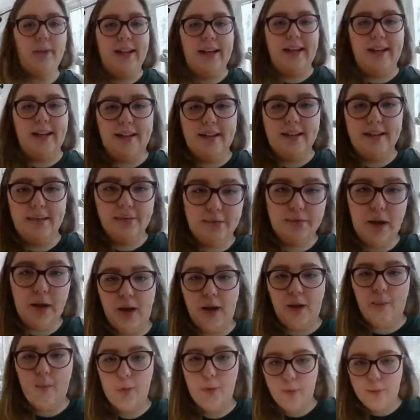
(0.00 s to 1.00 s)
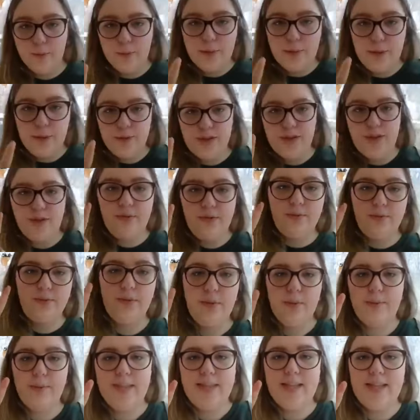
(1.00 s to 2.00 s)
grow plants from root,
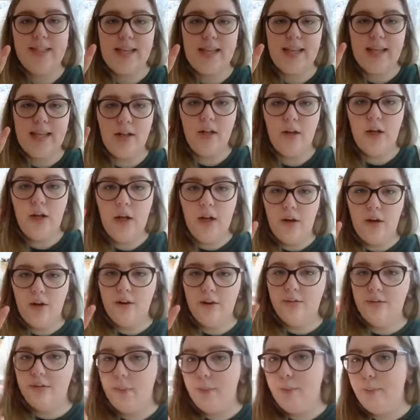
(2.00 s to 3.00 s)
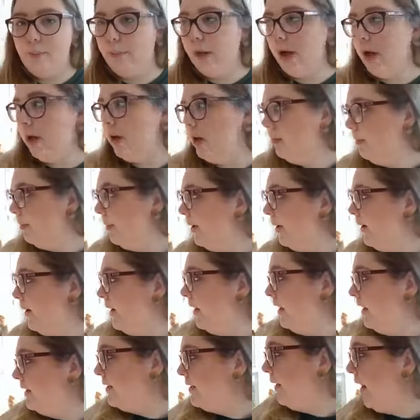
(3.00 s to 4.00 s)
from seed, or from bulb.
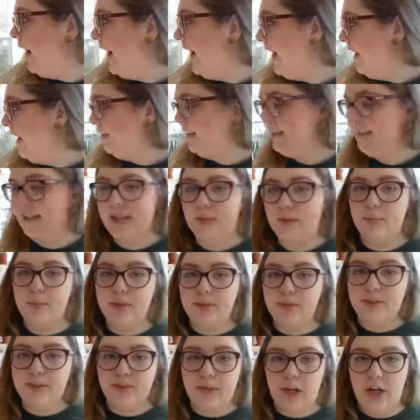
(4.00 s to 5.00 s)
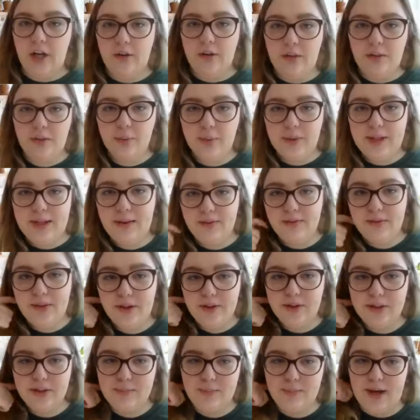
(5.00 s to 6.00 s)
So I have examples of all three
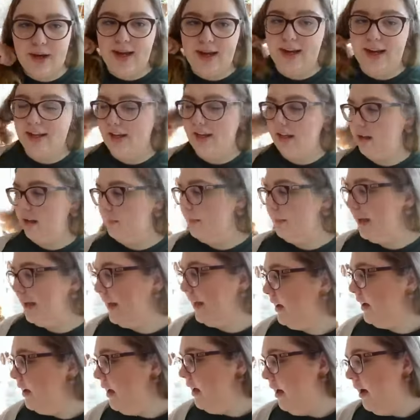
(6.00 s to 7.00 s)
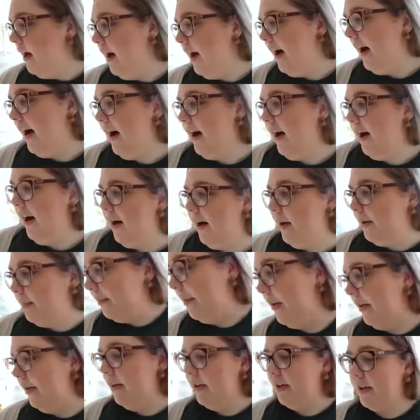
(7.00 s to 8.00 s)
of those behind me.
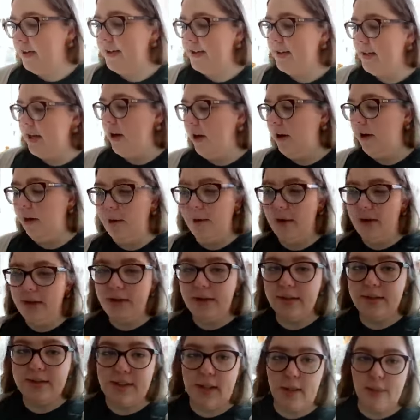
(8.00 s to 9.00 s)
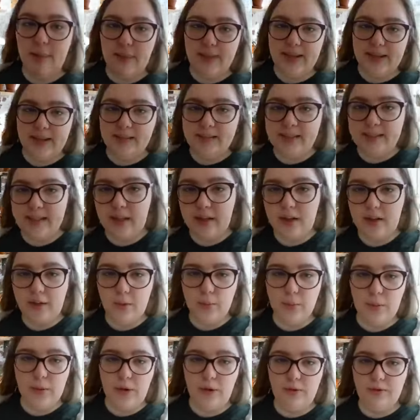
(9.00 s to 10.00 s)
So some plants
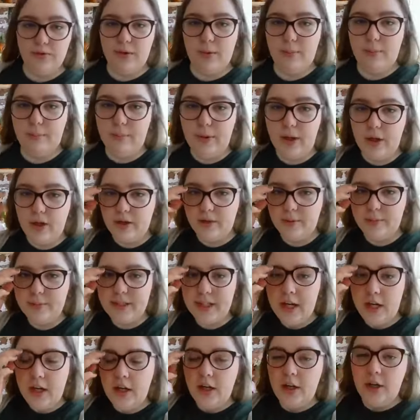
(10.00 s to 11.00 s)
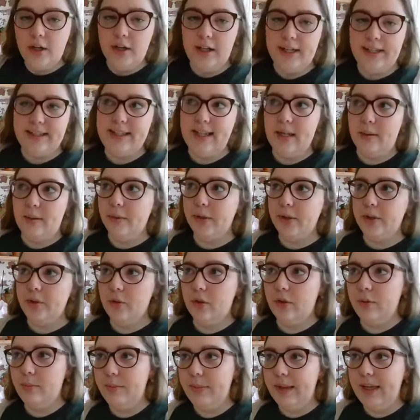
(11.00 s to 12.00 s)
that grow from bulbs,
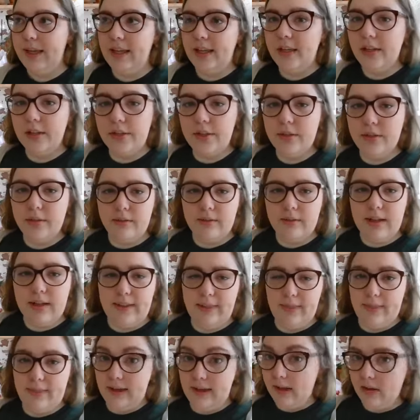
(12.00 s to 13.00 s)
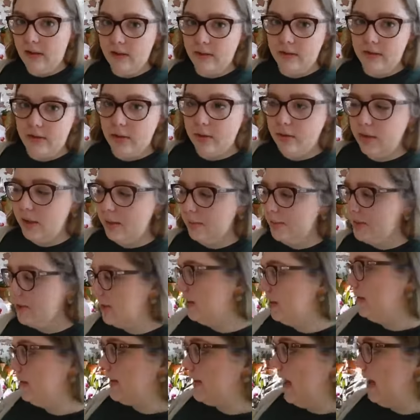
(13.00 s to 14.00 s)
examples would be, I think,
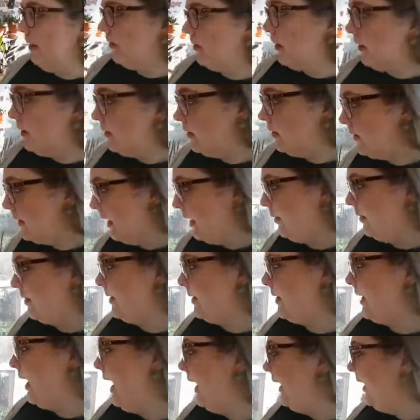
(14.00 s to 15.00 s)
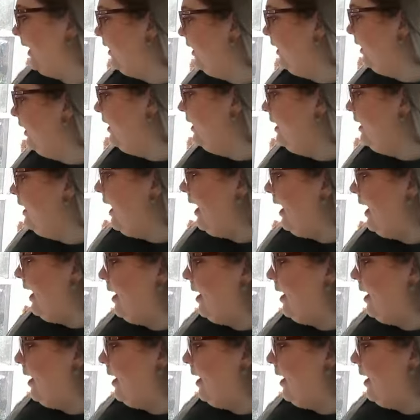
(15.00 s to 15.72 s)
tulips and daffodils outside.